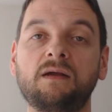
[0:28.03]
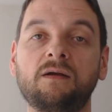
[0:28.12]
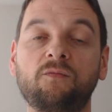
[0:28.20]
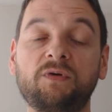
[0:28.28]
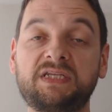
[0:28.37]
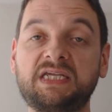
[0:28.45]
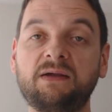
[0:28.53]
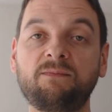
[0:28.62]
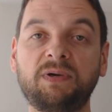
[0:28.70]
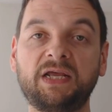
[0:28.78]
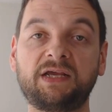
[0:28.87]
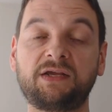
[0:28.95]
With
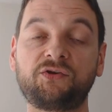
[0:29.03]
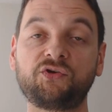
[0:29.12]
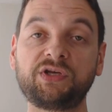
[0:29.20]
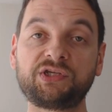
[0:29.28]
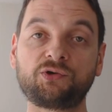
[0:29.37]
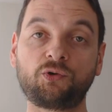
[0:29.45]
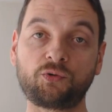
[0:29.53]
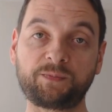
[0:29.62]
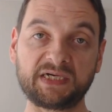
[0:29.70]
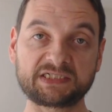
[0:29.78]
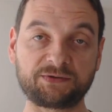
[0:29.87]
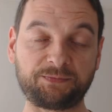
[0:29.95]
gameplay, you need to look
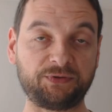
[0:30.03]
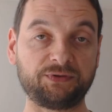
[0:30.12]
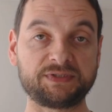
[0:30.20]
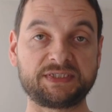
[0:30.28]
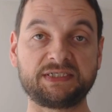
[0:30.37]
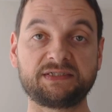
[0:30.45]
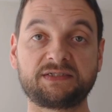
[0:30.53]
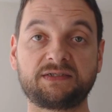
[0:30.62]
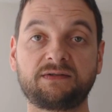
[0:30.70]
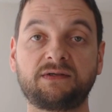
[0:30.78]
past appearances.